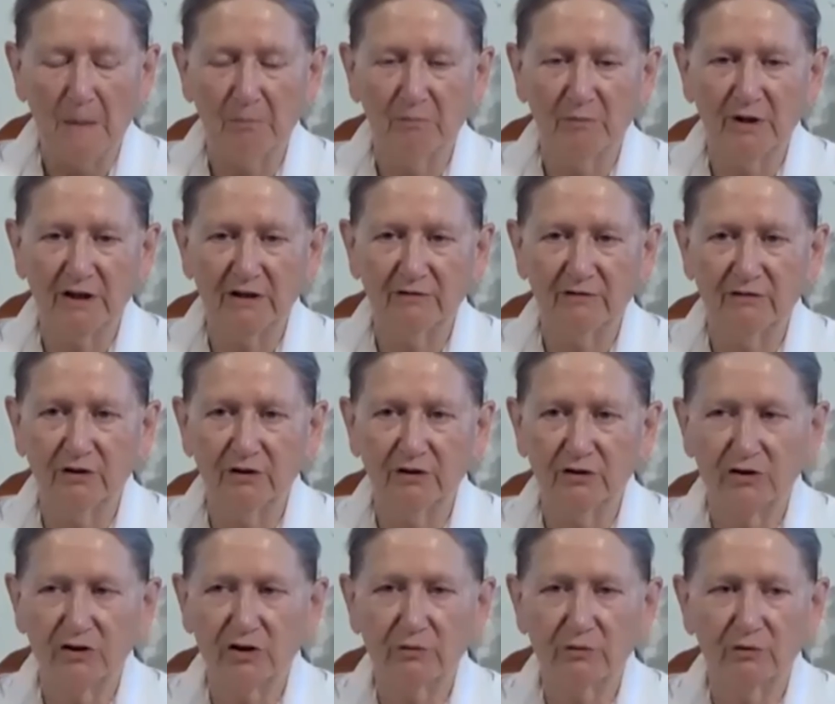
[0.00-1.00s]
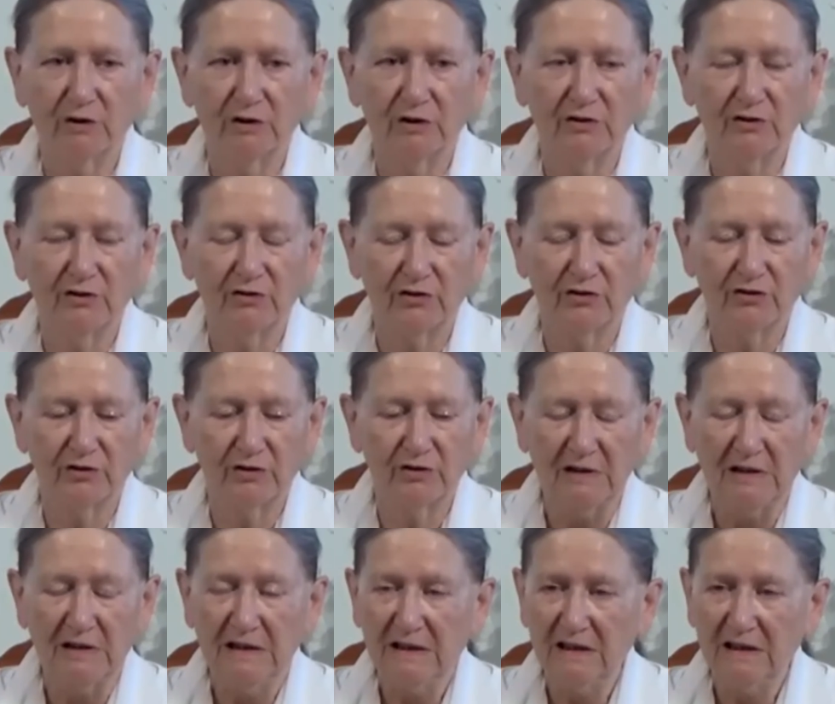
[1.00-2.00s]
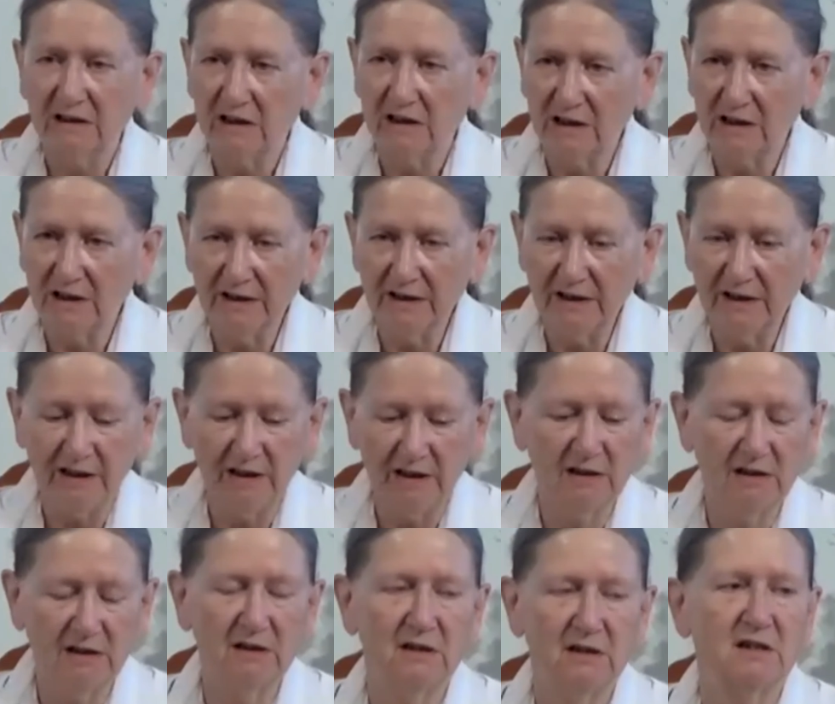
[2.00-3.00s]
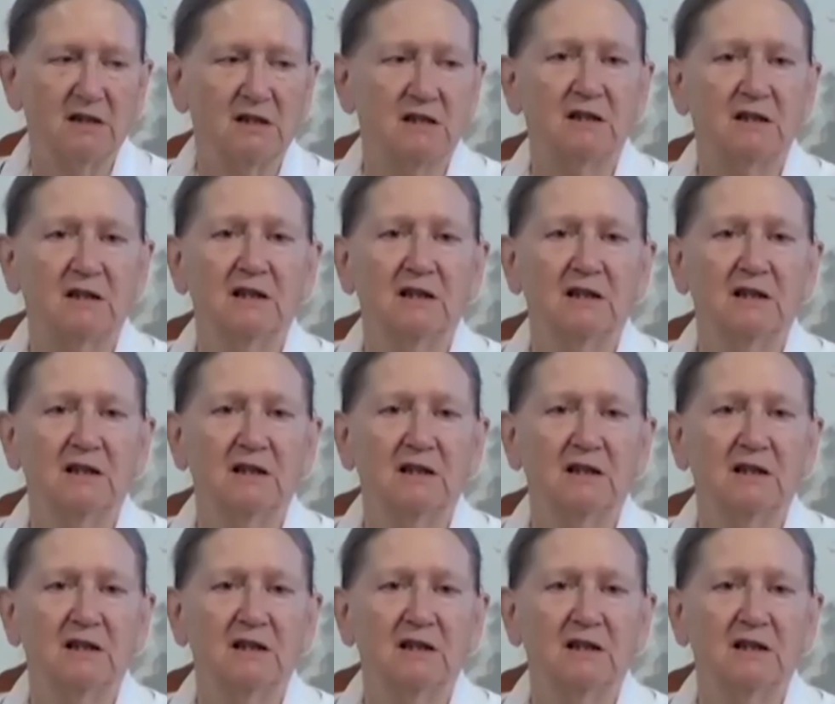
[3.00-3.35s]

made virtuous, cleaned,